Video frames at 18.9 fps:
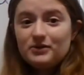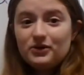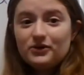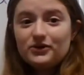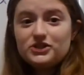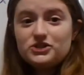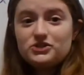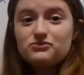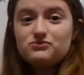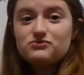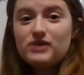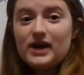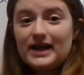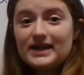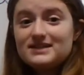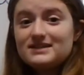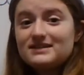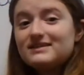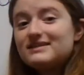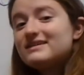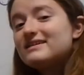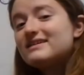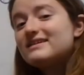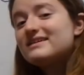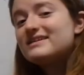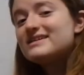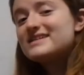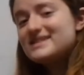am going to write
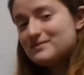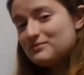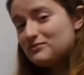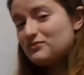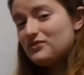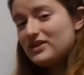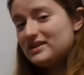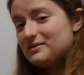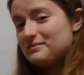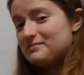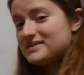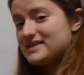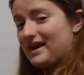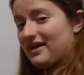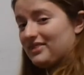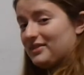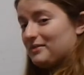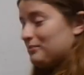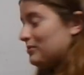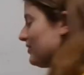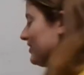some rhythms on the